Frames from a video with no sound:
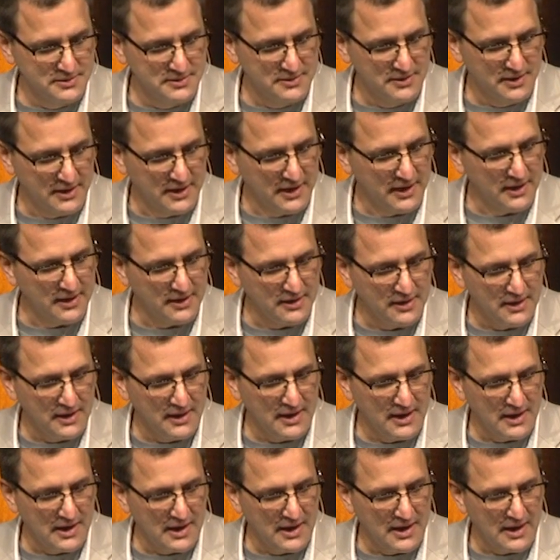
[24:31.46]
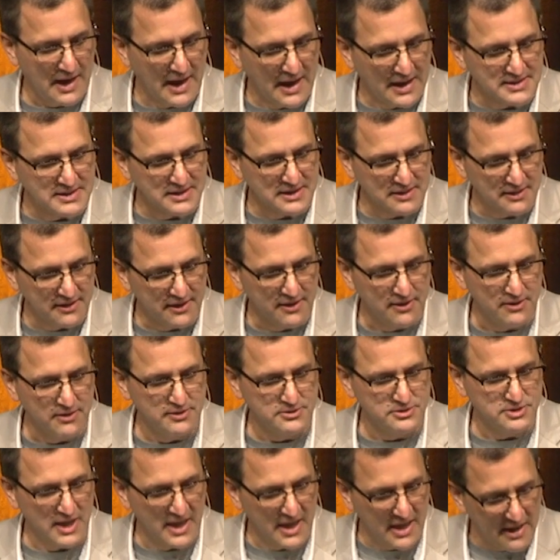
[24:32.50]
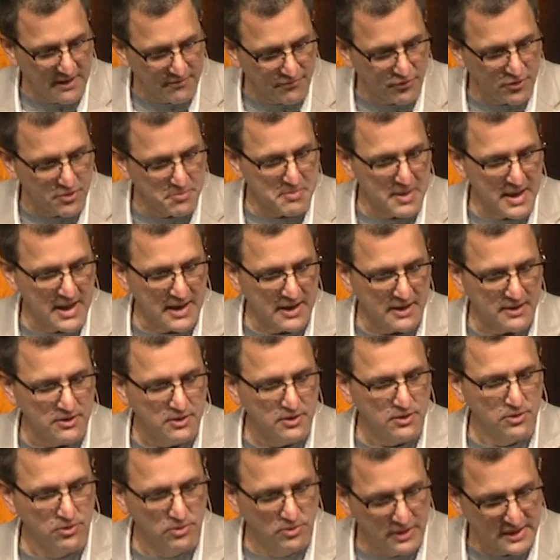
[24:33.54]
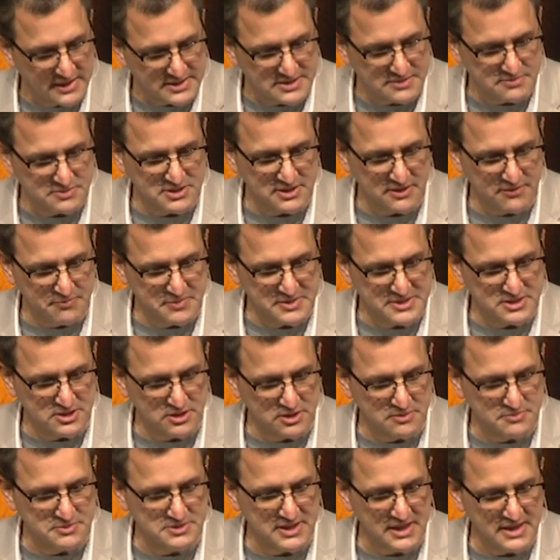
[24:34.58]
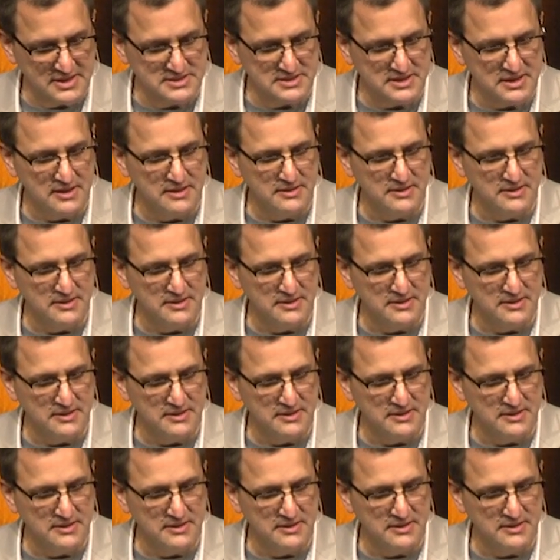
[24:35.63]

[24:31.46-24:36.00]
Again, I declare to every man who lets himself be circumcised